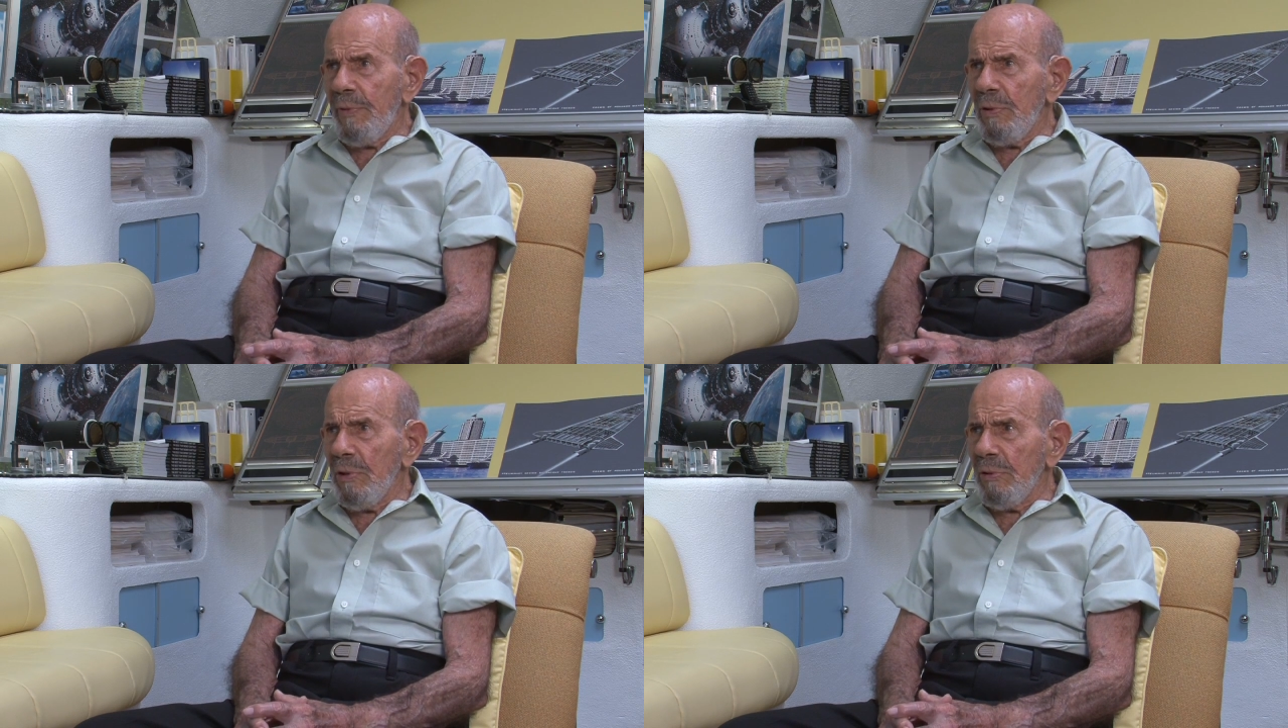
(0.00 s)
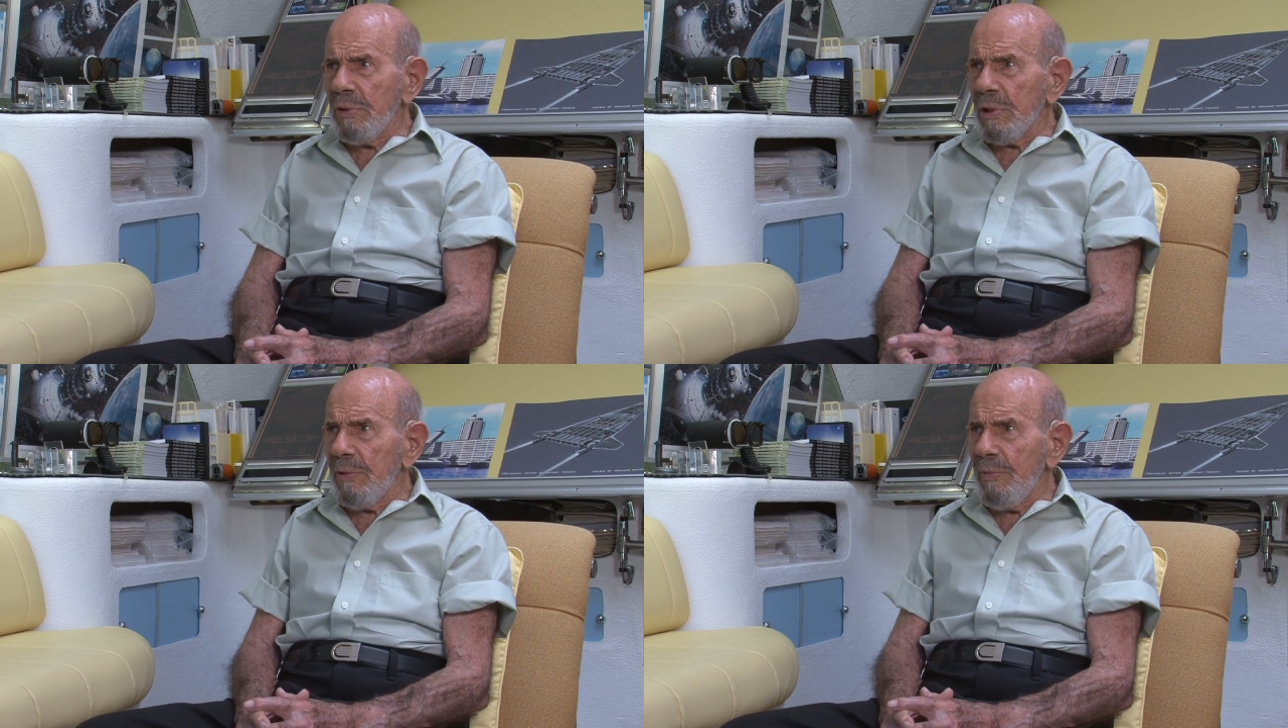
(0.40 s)
you
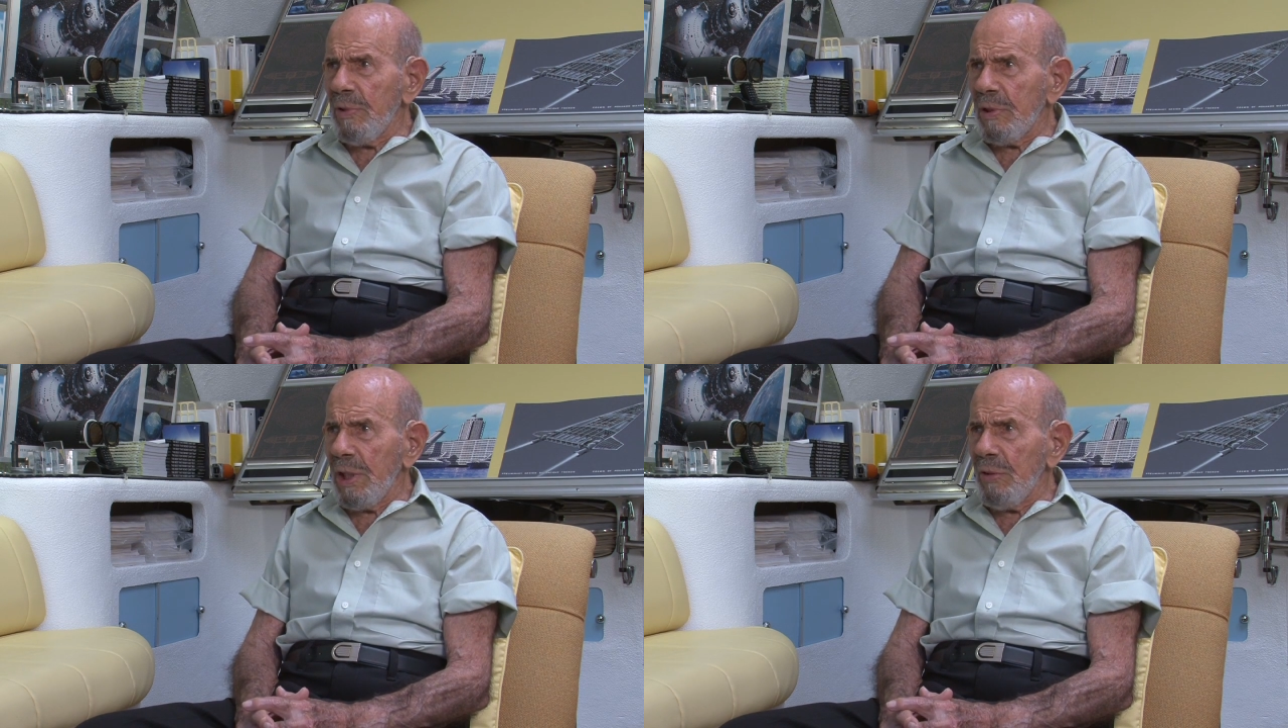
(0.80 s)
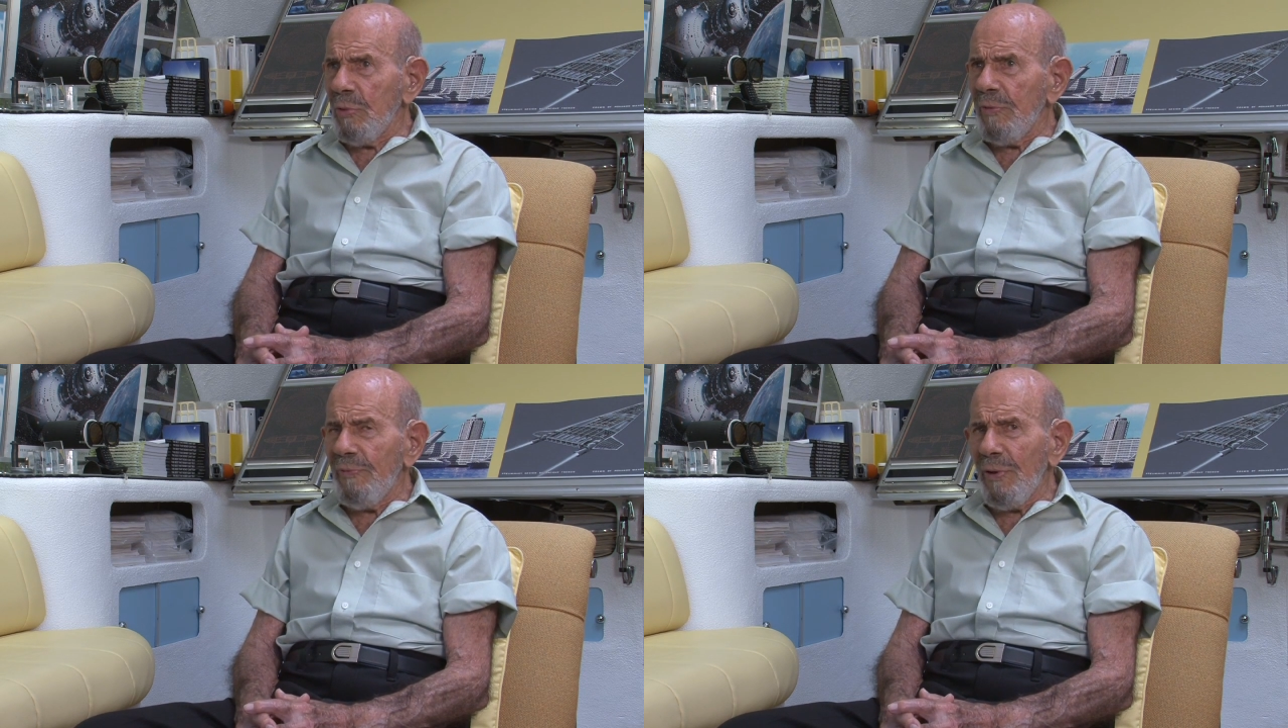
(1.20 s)
learn to communicate
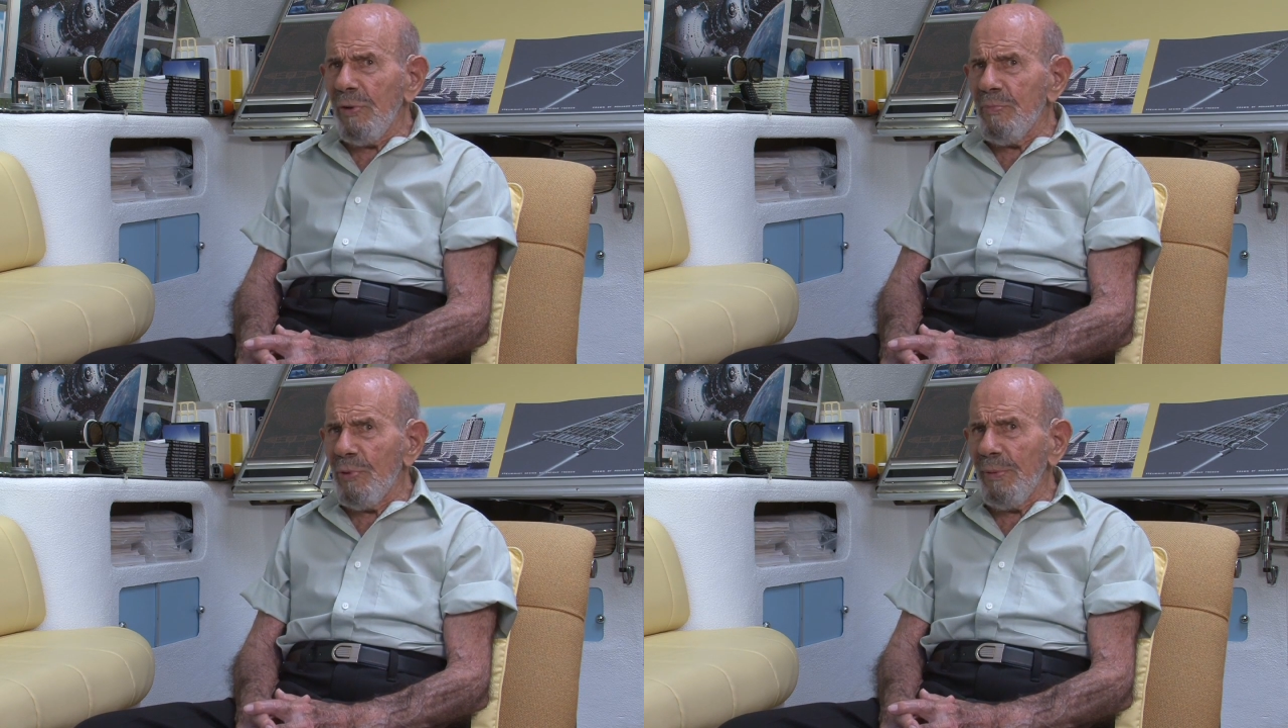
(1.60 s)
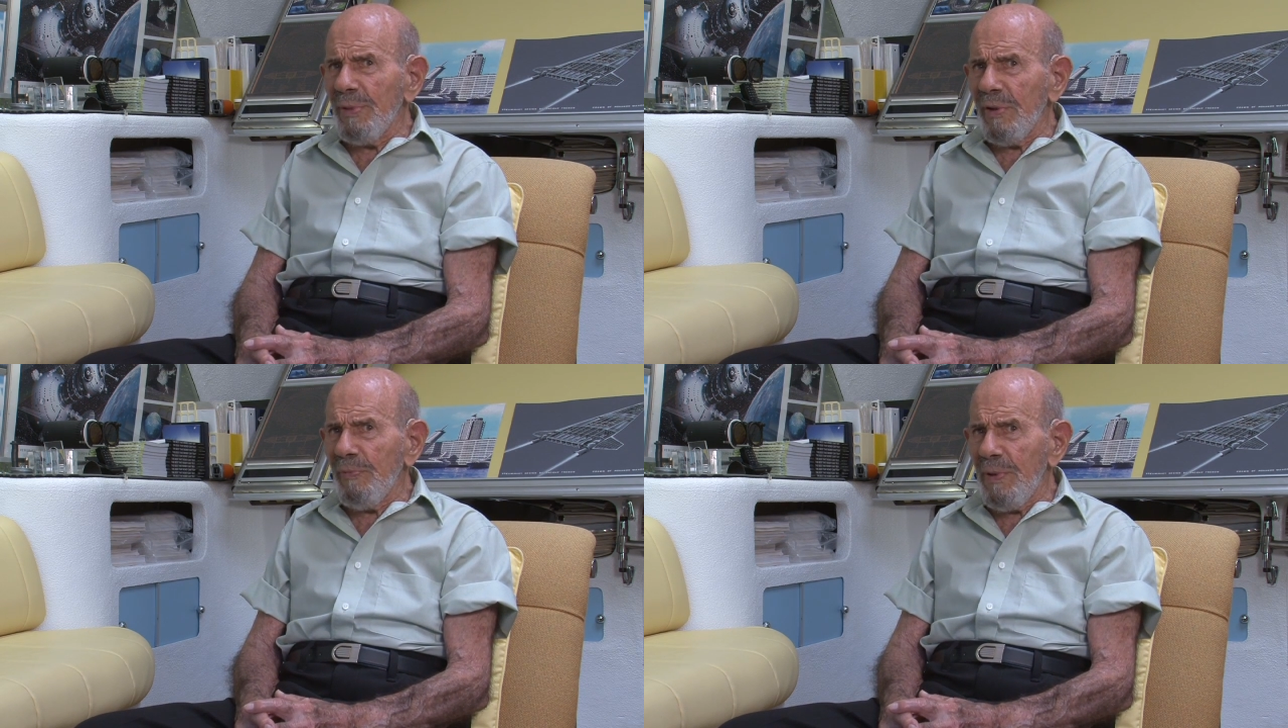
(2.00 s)
with very primitive